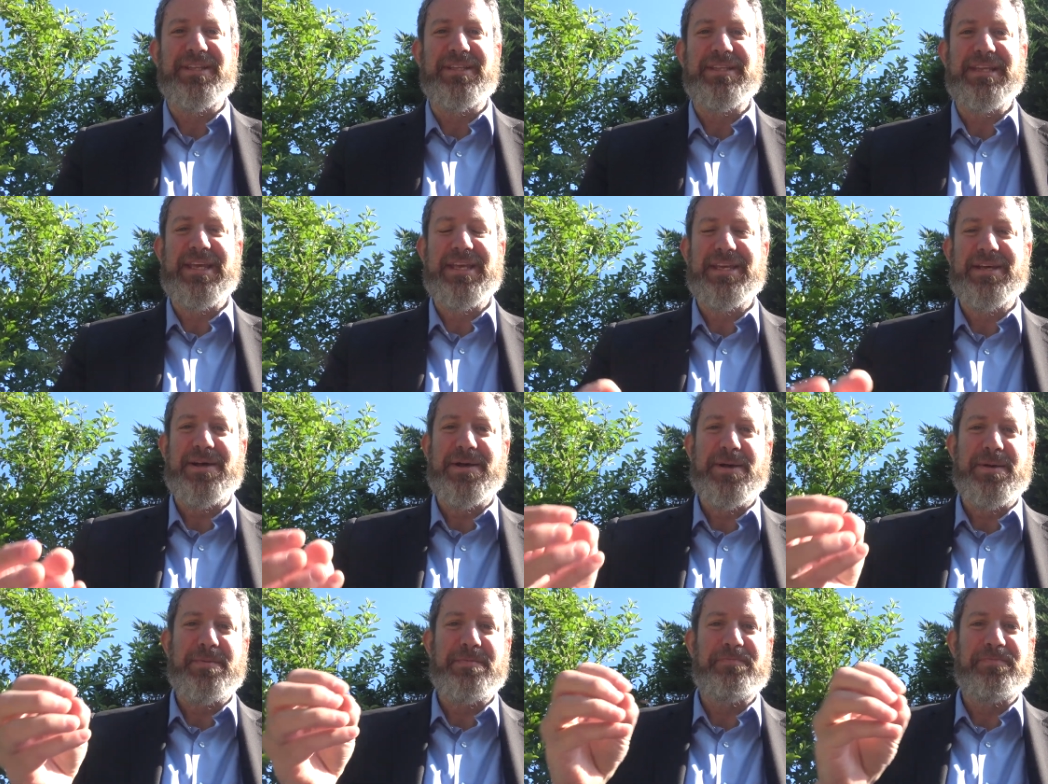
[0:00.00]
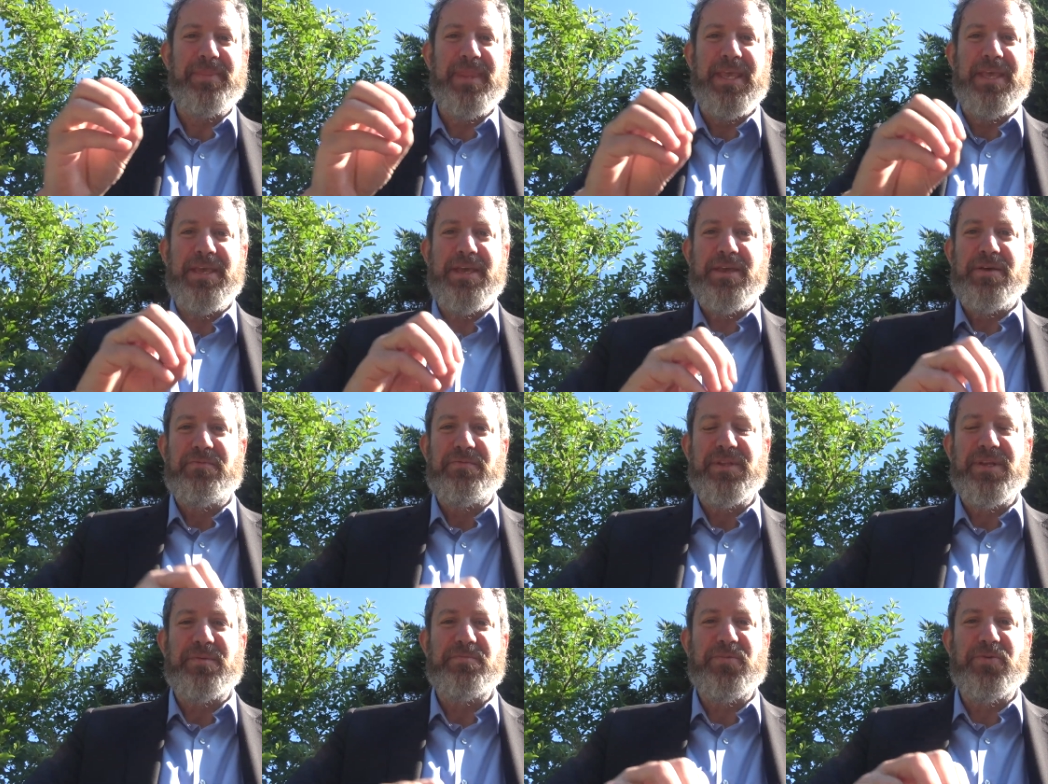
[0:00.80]
They, um,
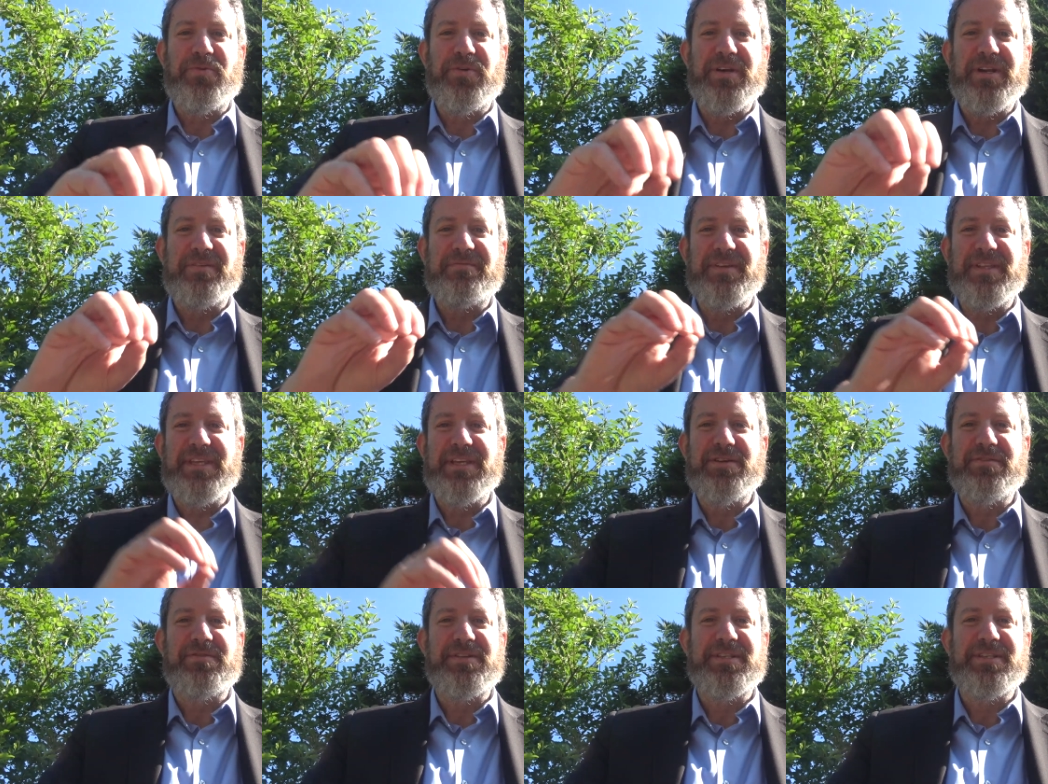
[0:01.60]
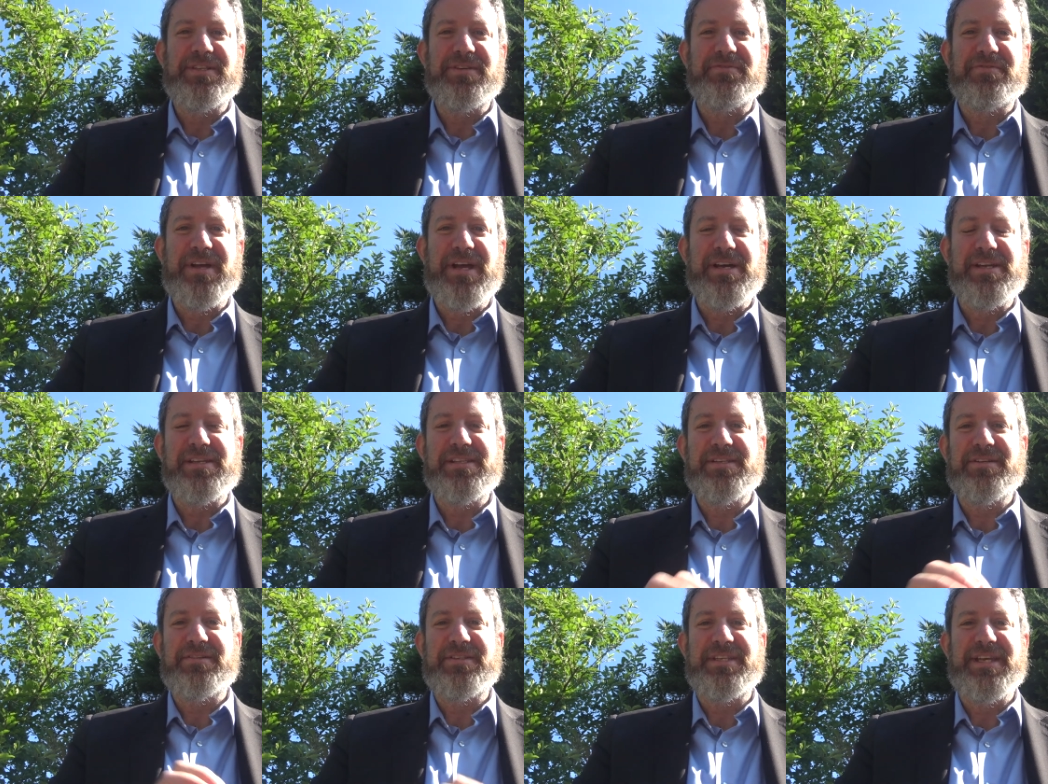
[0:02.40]
when they're born, I think they go into the ground
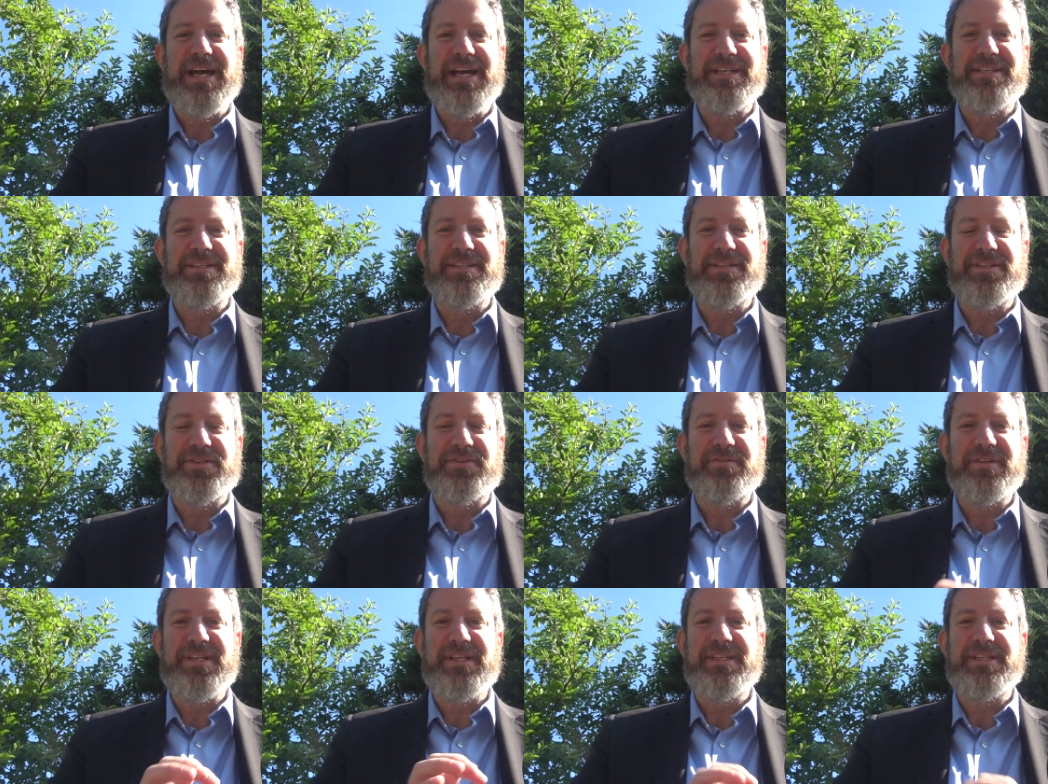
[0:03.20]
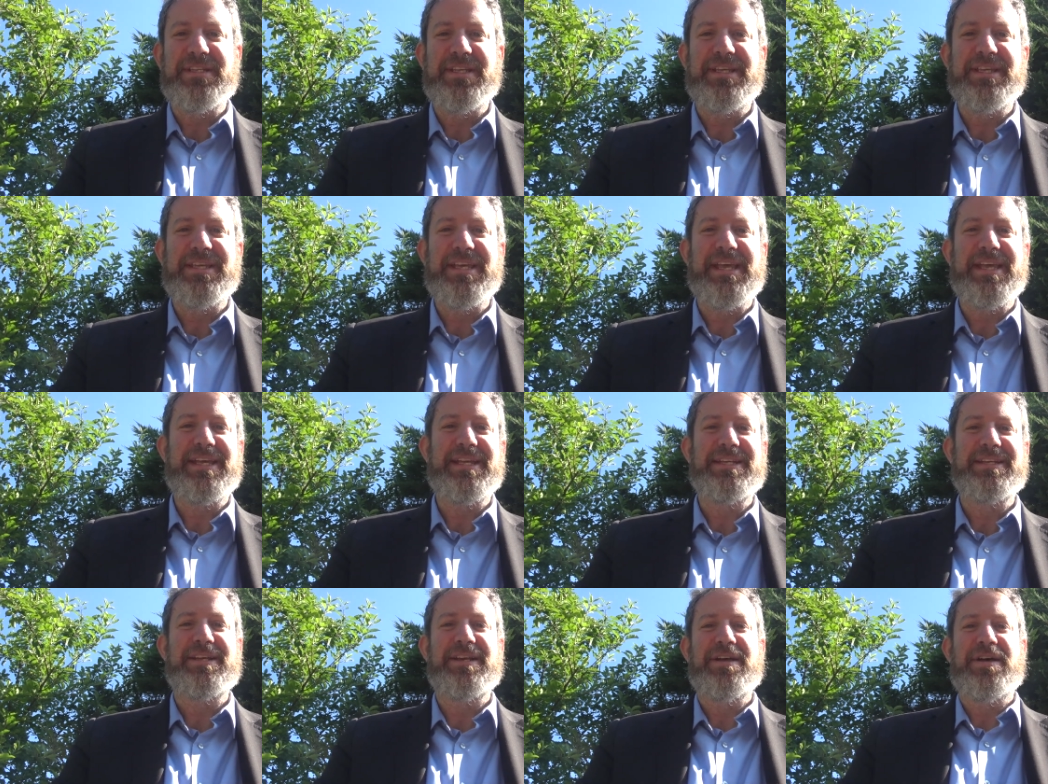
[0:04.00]
and they're attached to the tree and they
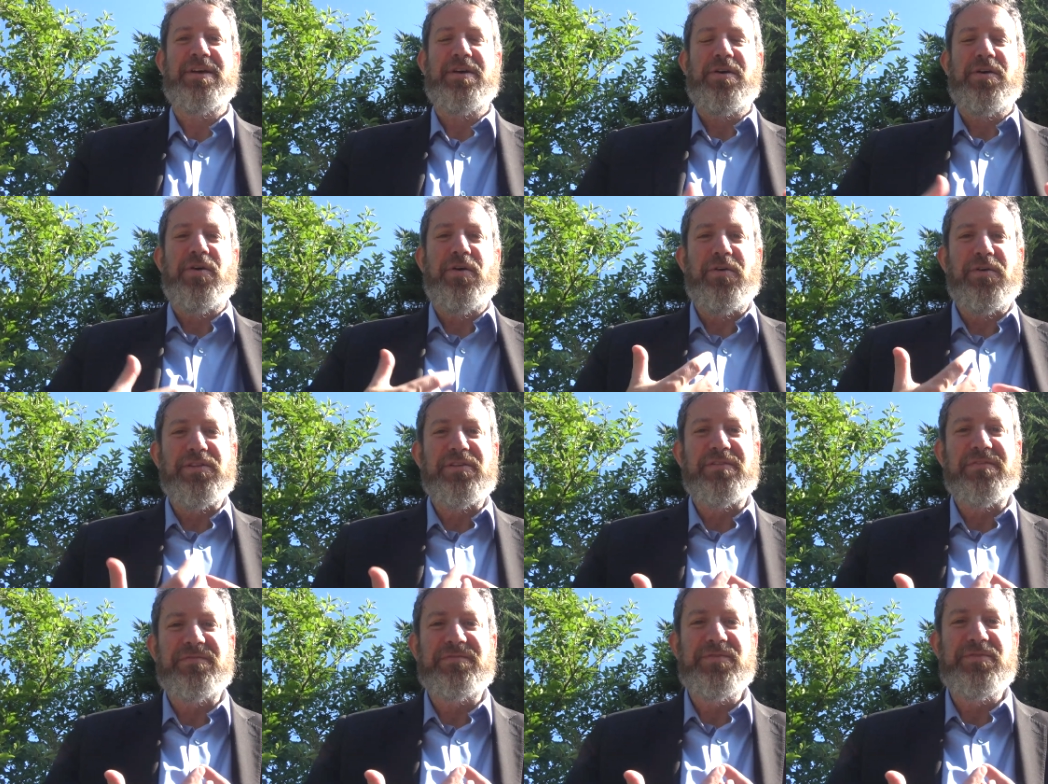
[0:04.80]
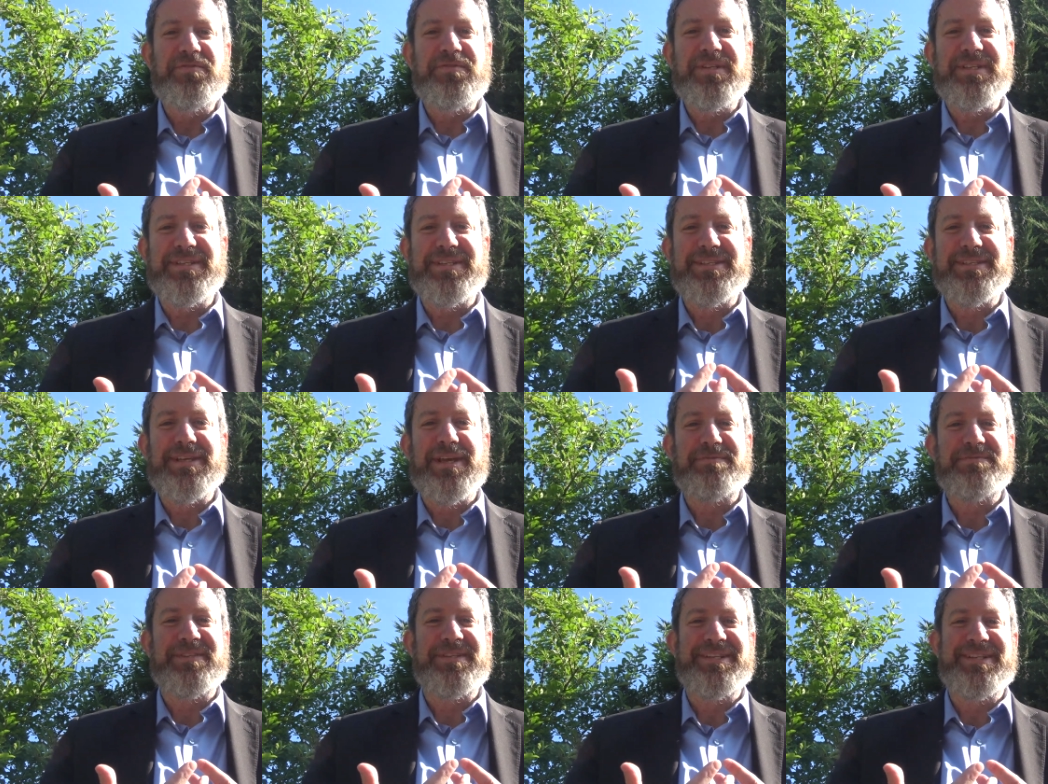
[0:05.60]
gain all their food and
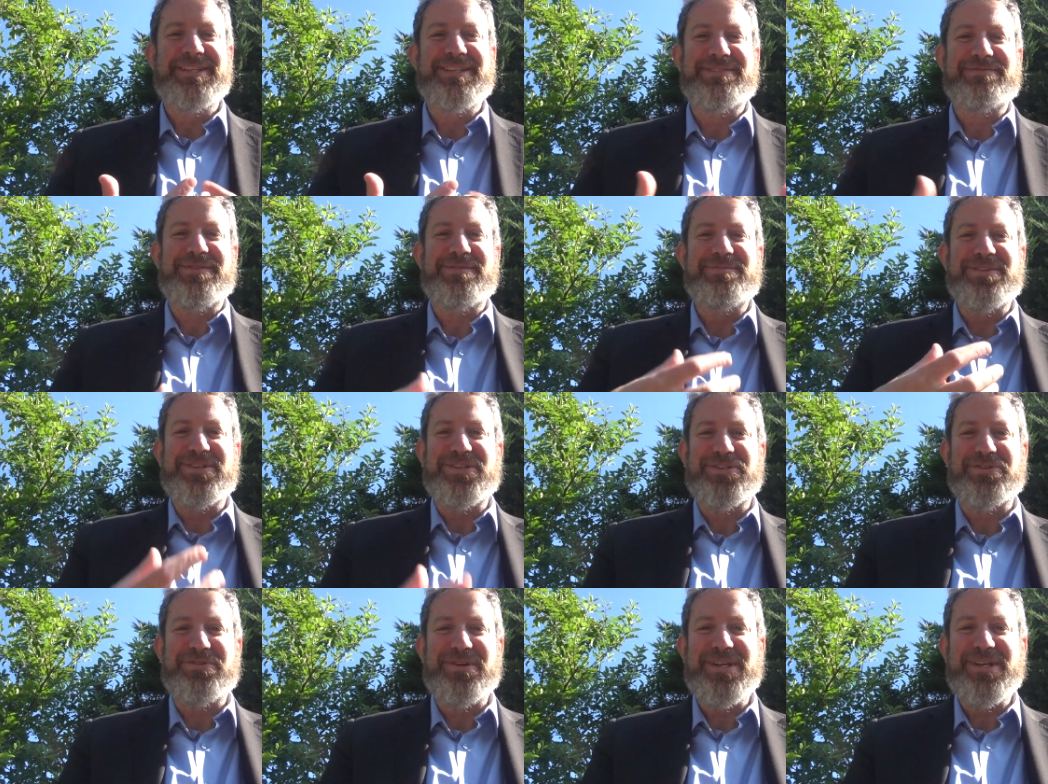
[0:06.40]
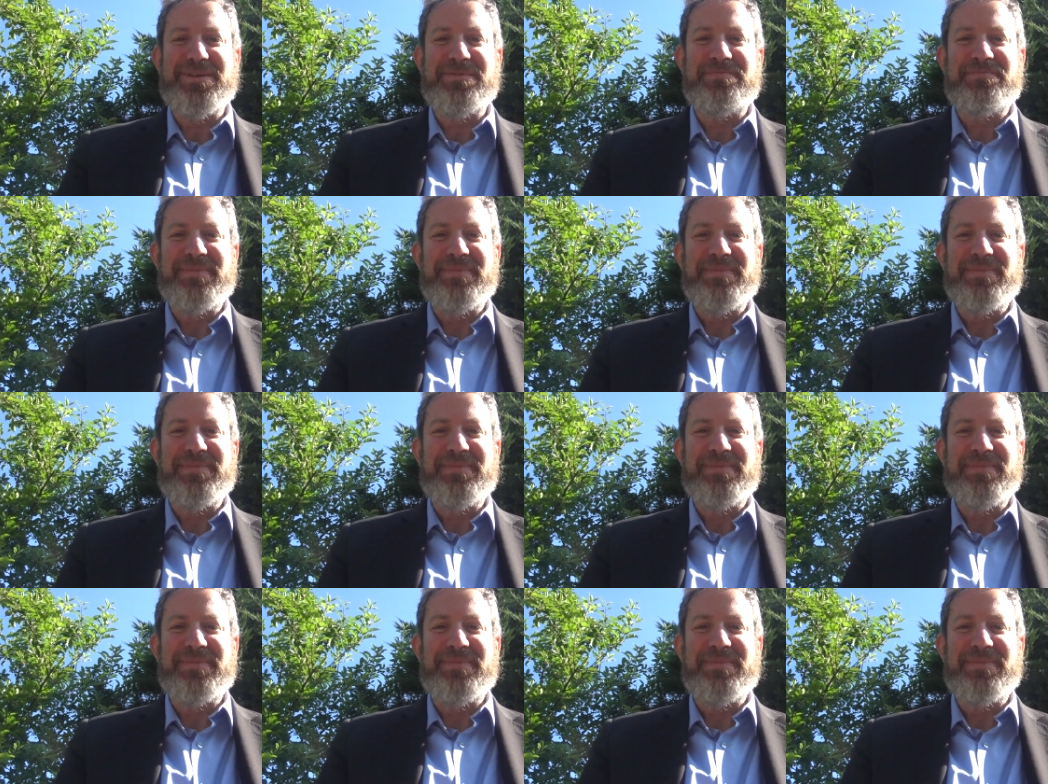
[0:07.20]
sustenance from the tree.